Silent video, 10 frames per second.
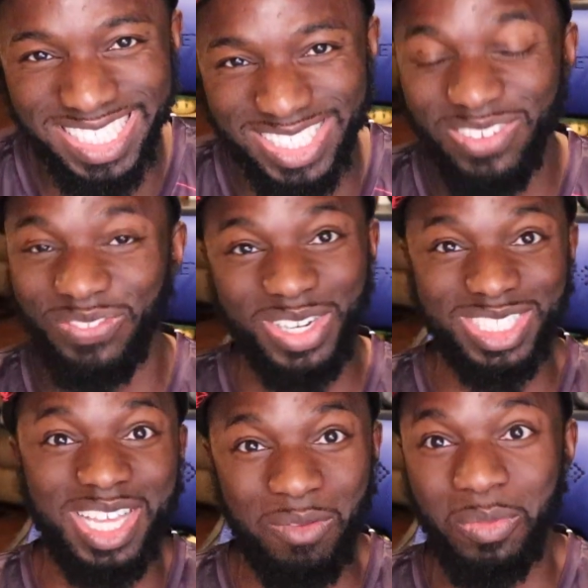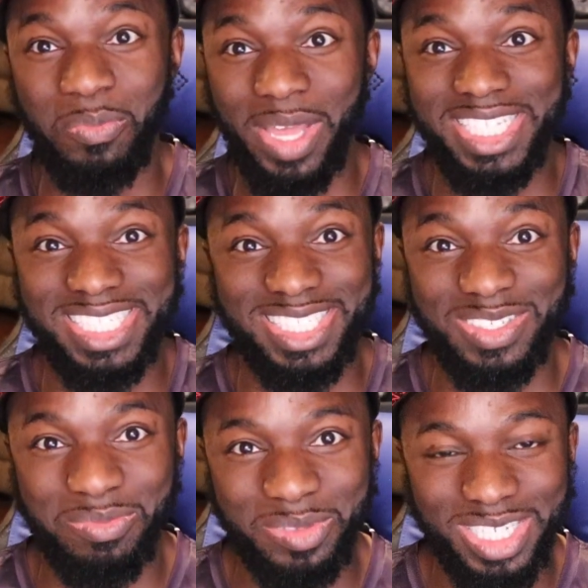The first couple pages of
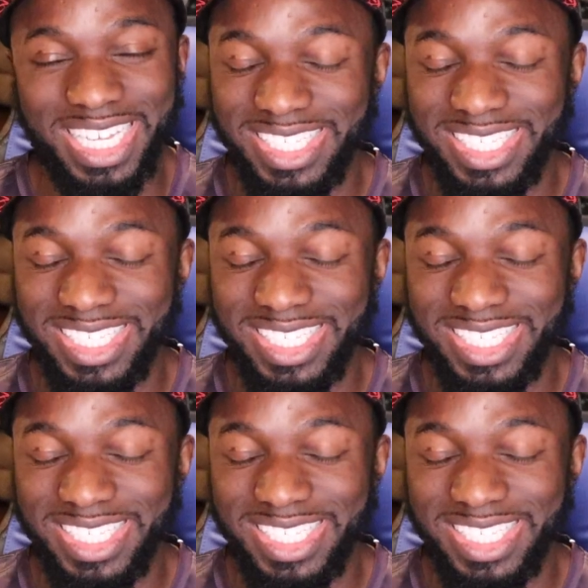the book,